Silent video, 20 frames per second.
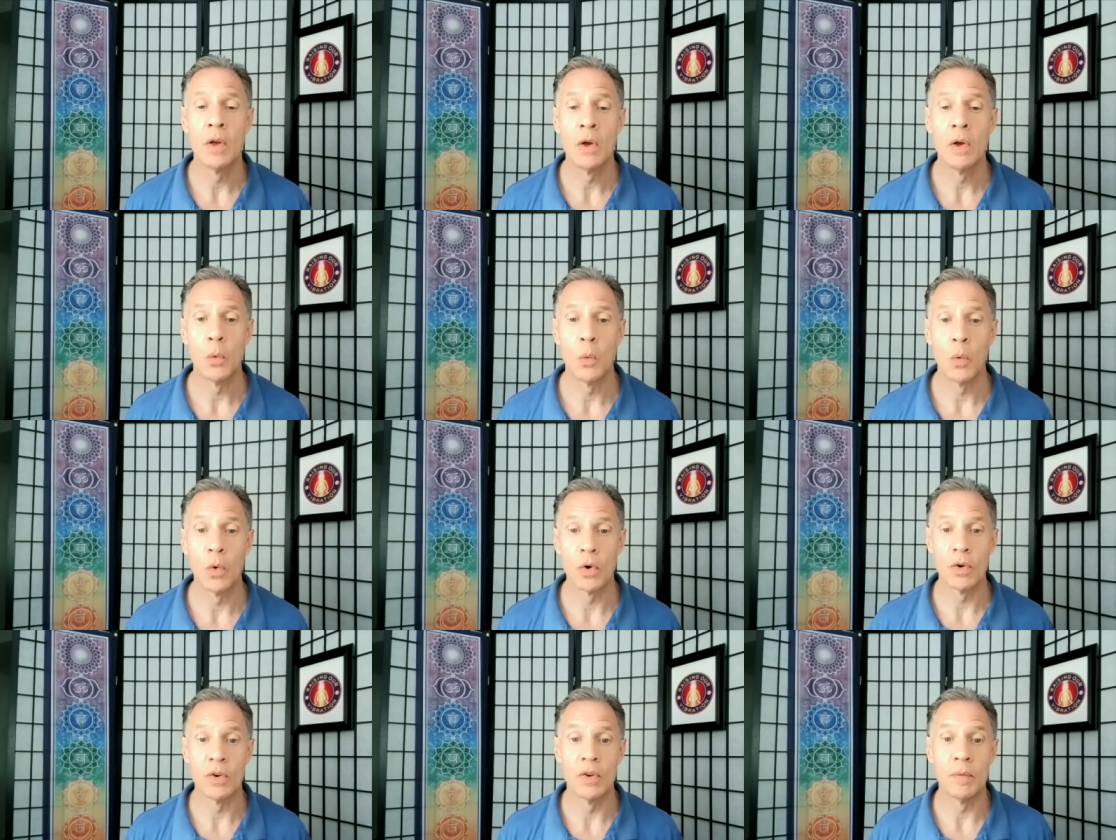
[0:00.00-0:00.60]

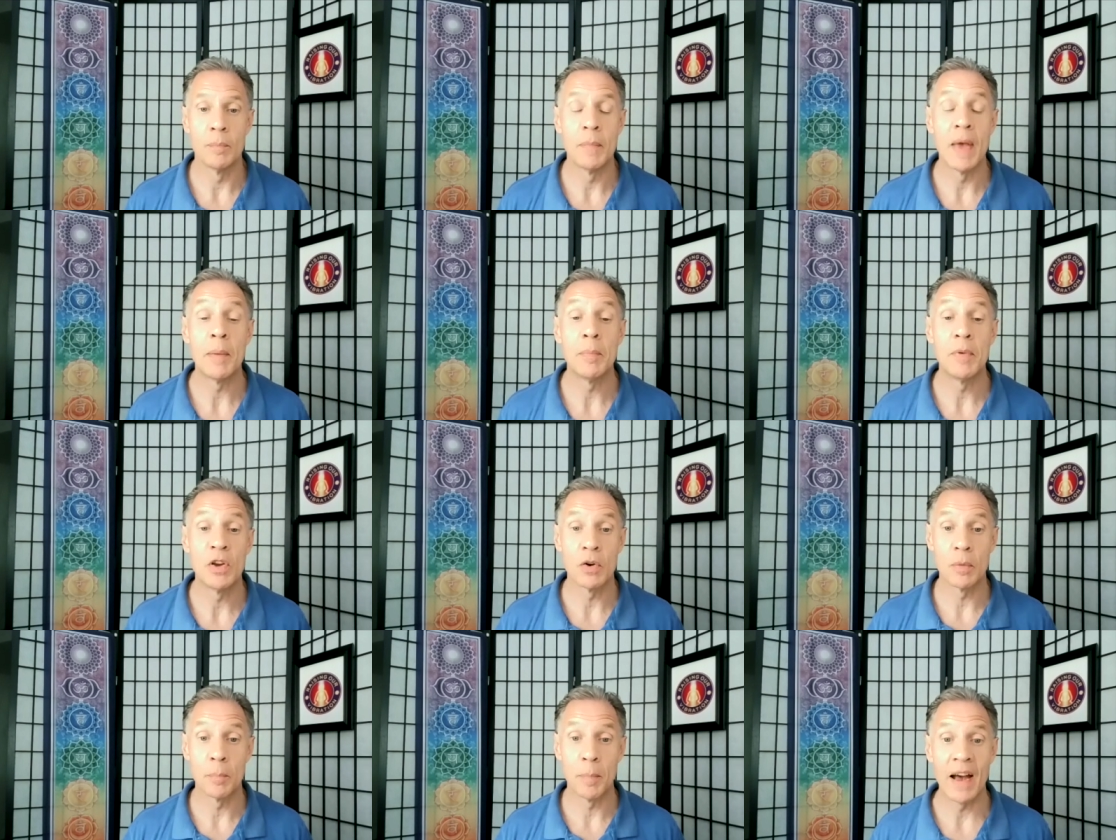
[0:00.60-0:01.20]
maybe
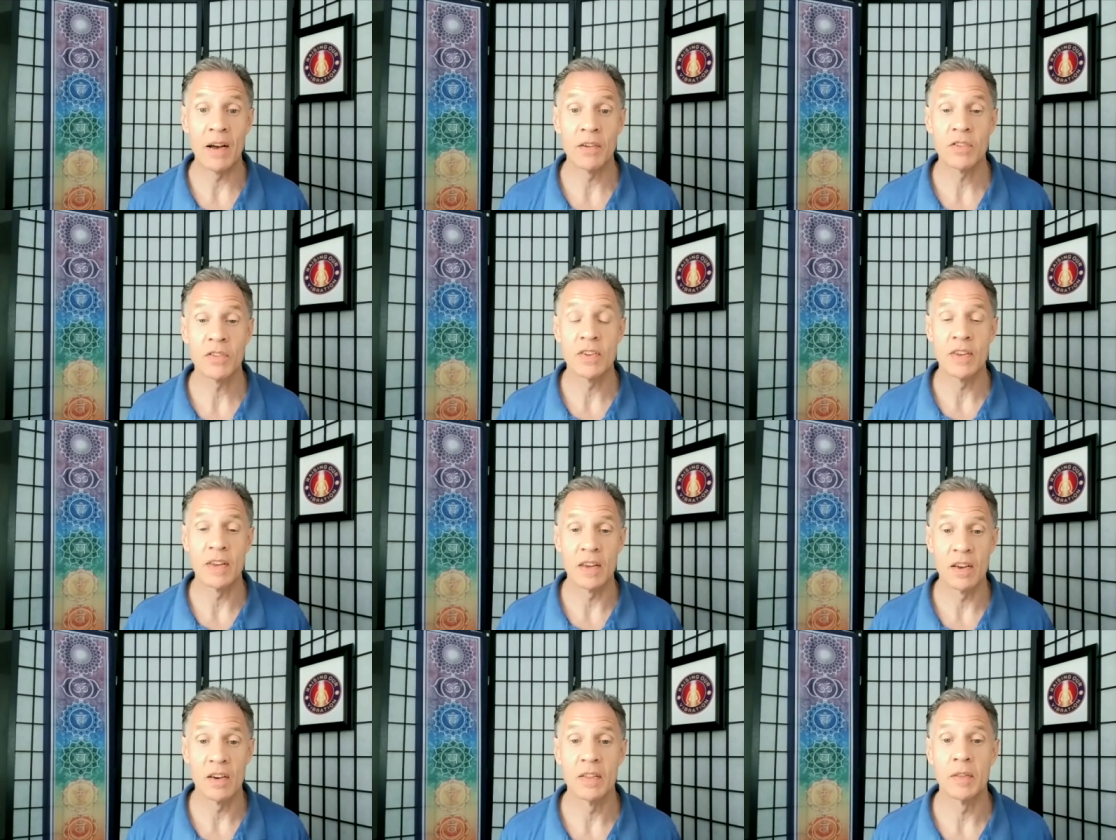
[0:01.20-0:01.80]
you're
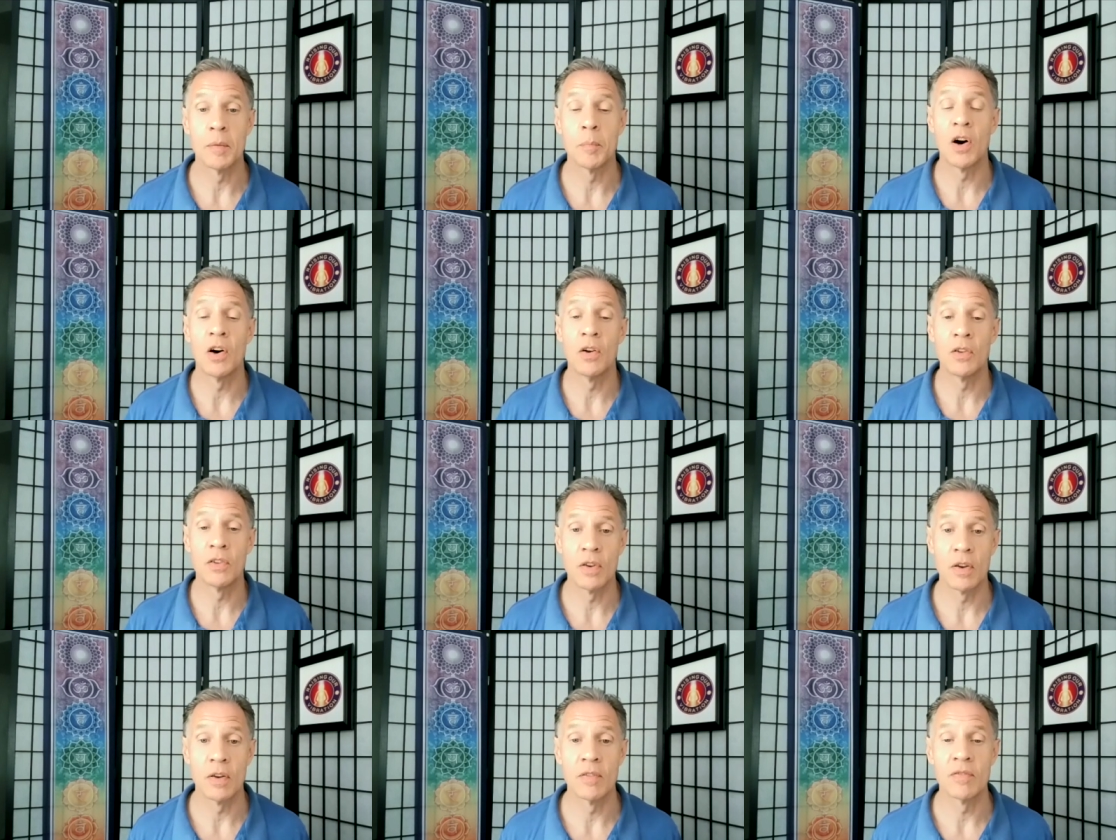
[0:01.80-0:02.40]
bouncing on the balls
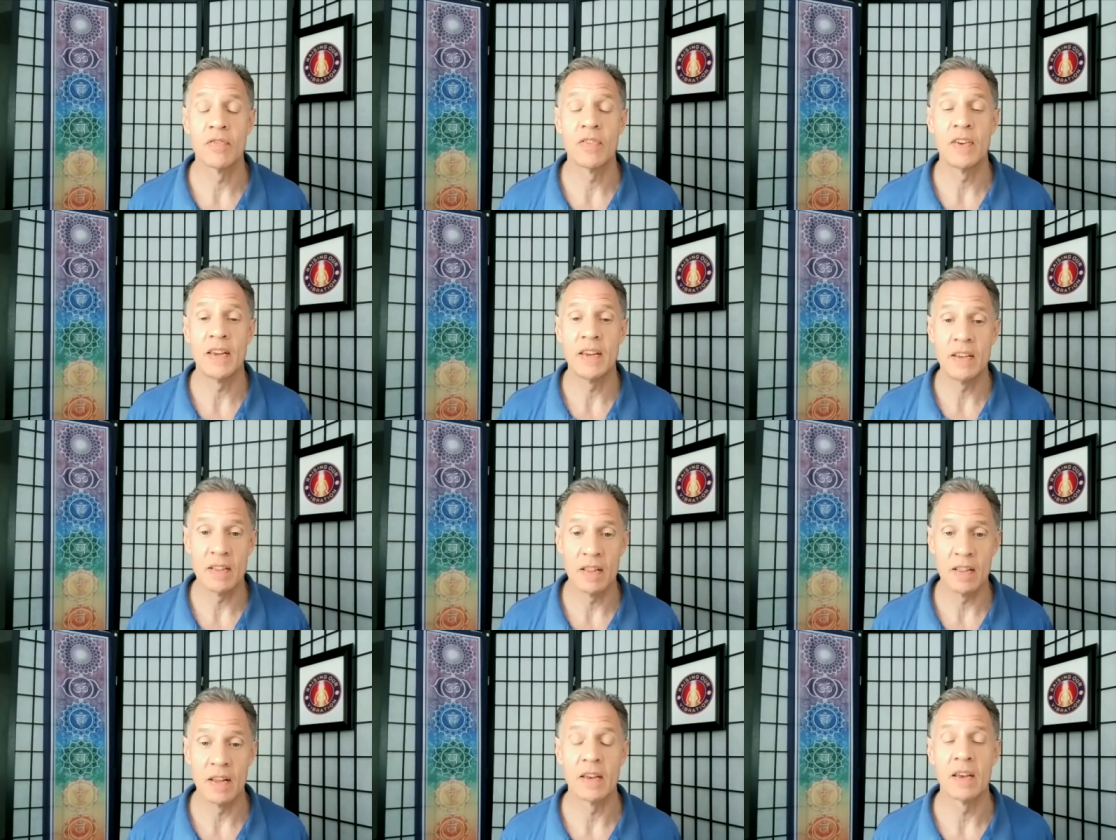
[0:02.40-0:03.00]
of your
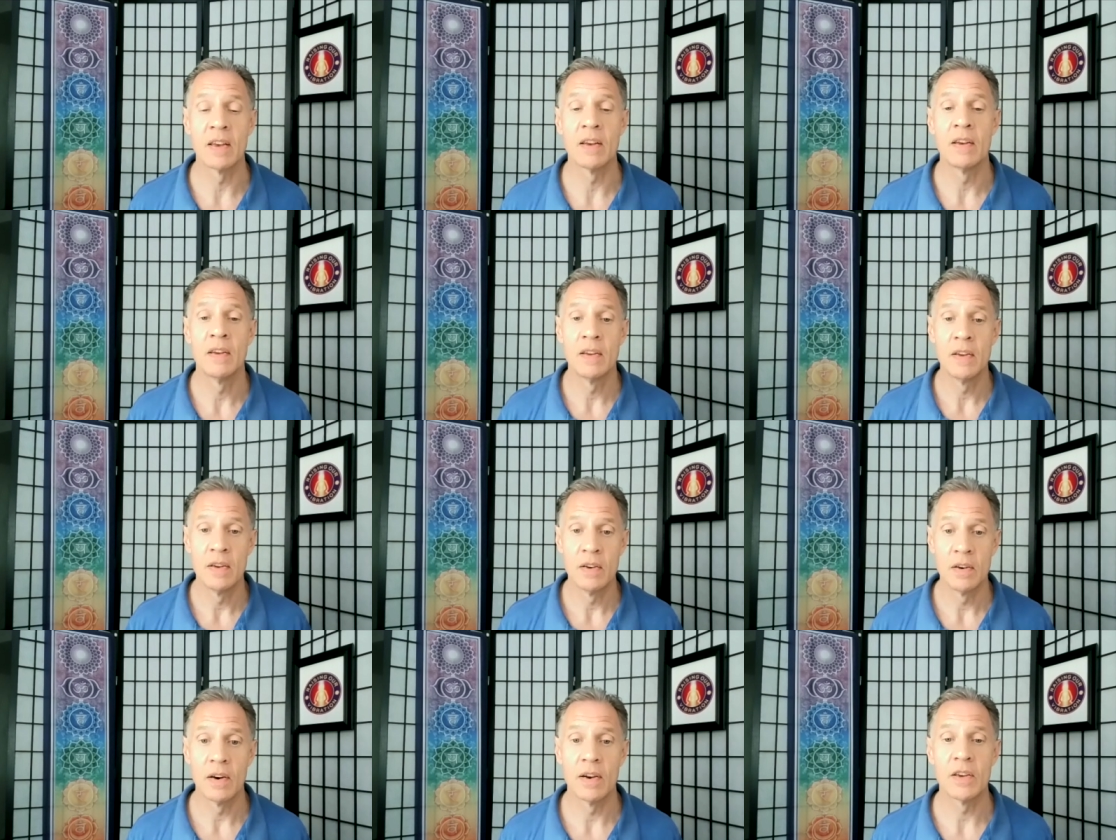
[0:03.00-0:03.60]
feet, like
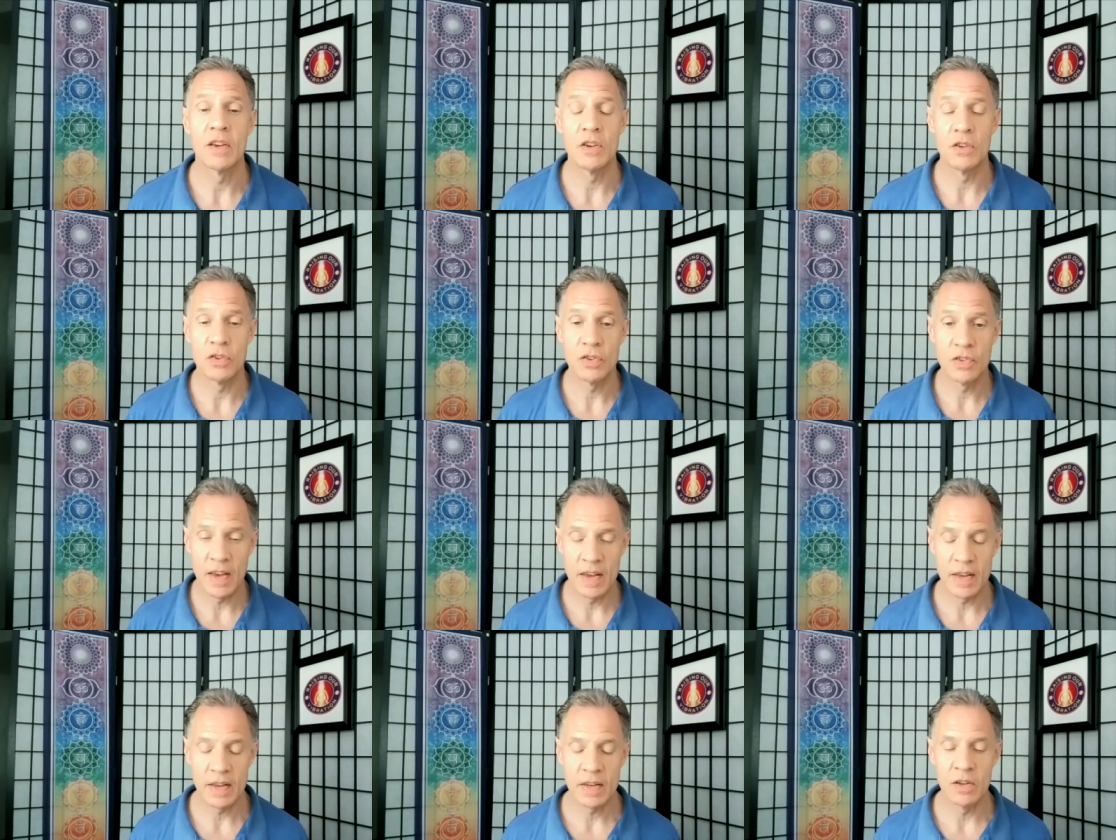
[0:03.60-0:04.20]
you
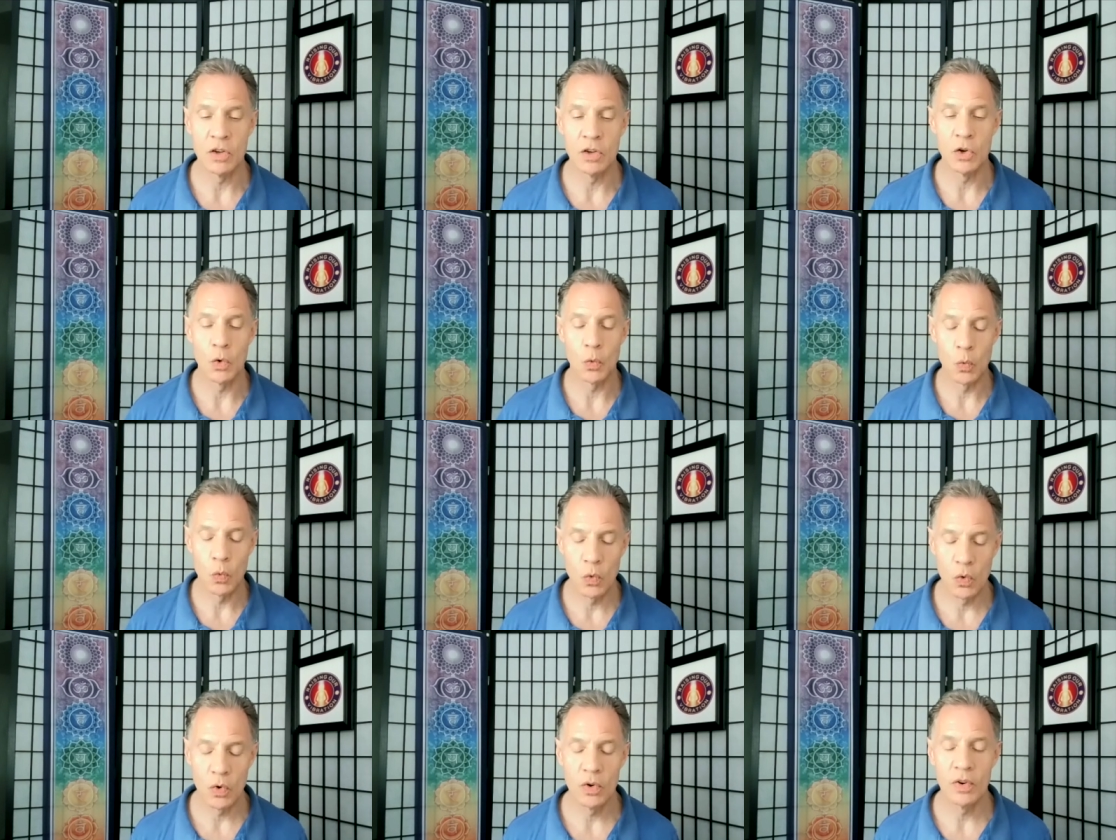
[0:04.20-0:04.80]
said, and you're
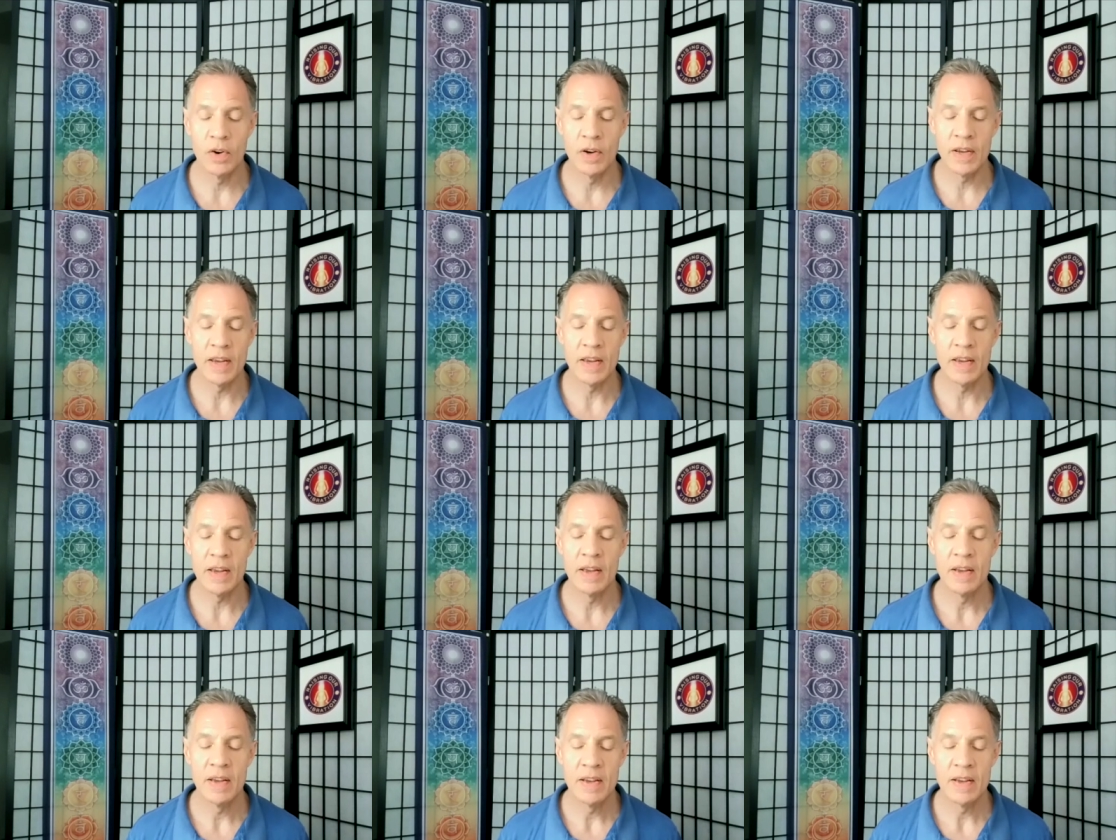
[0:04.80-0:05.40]
really